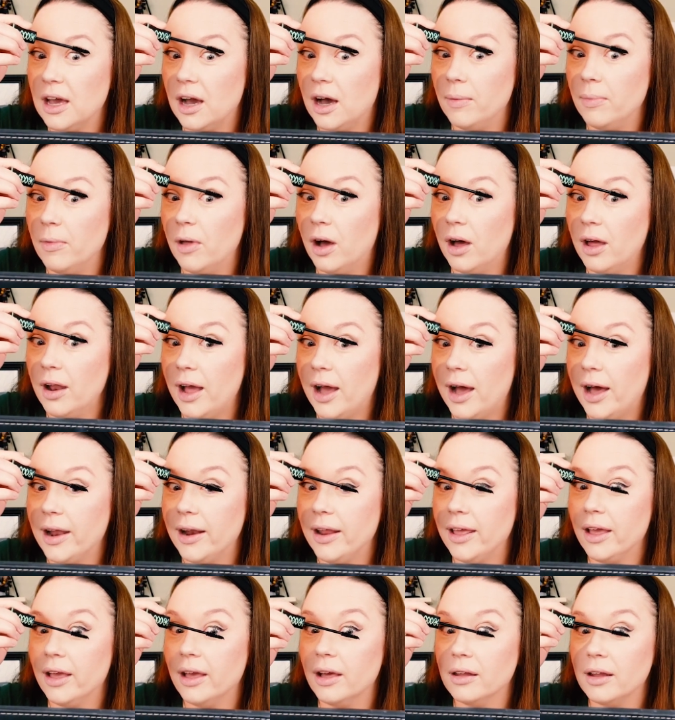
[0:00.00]
I'm not
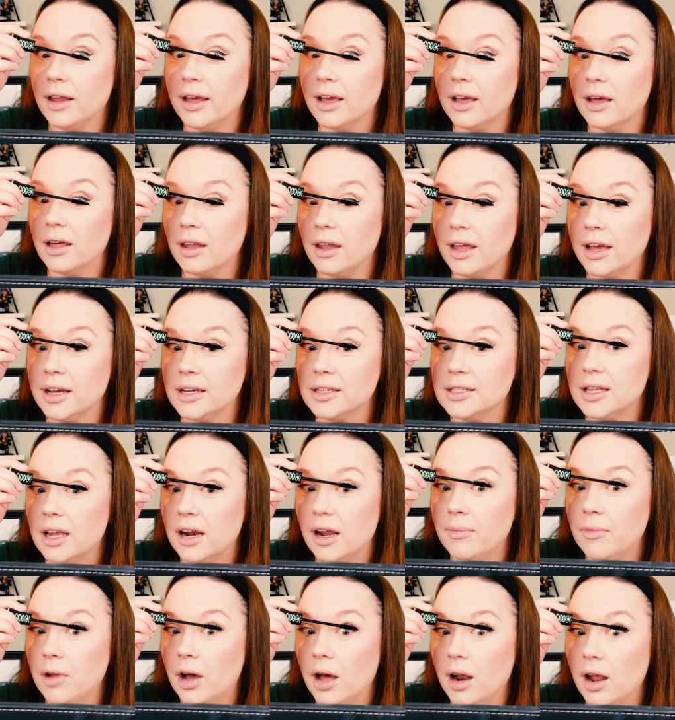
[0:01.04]
adding, like I said,
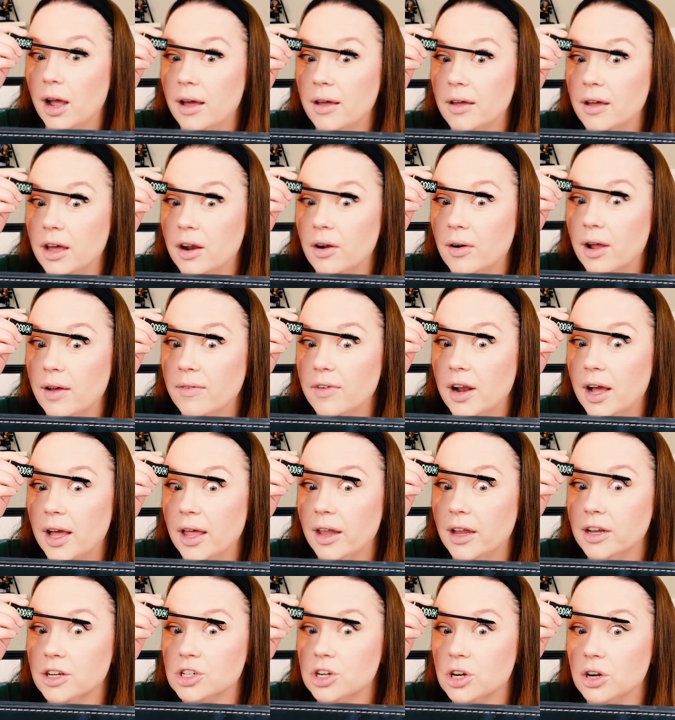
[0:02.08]
I don't have an
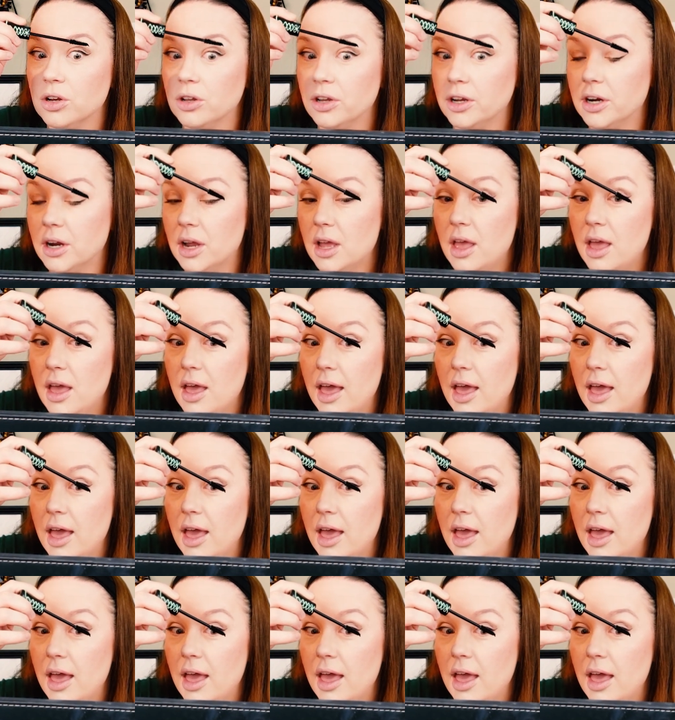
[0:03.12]
eyelash curler.